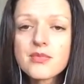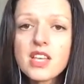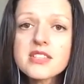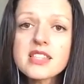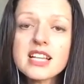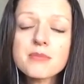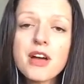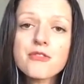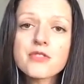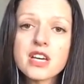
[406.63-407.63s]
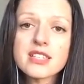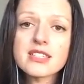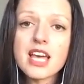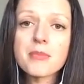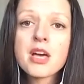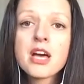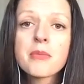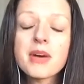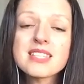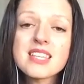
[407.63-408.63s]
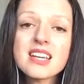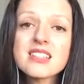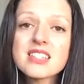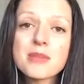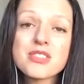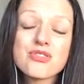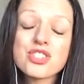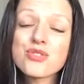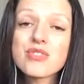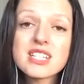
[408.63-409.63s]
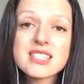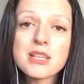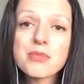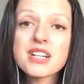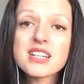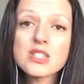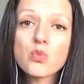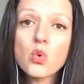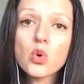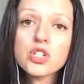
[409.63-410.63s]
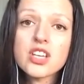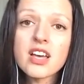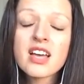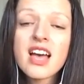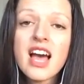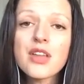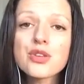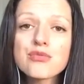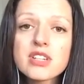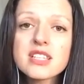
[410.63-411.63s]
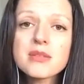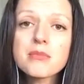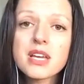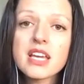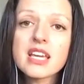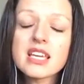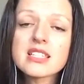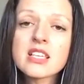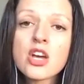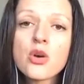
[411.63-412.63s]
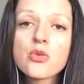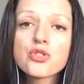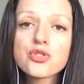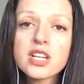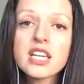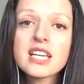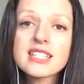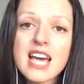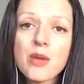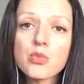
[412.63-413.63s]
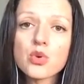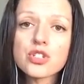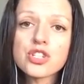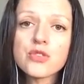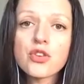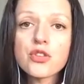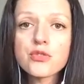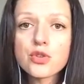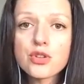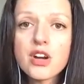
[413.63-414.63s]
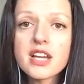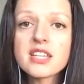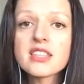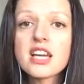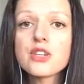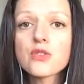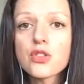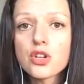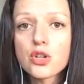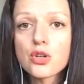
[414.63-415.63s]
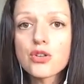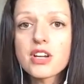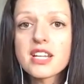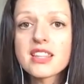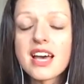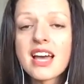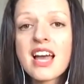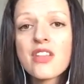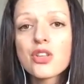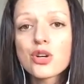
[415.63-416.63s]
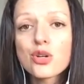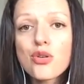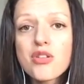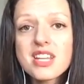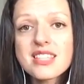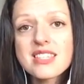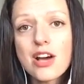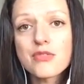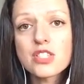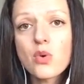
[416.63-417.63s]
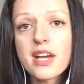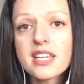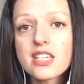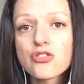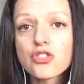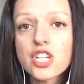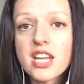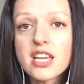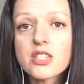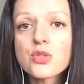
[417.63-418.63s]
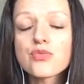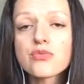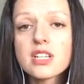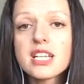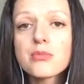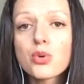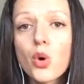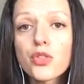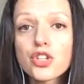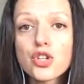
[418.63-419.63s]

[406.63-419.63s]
So that's my first tip. My second tip is just really simple, and it's water. And the reason being is drinking tap water, you've got the fluoride in there, you've got the chlorine in there. The chlorine itself is quite estrogenic, so it's really important that you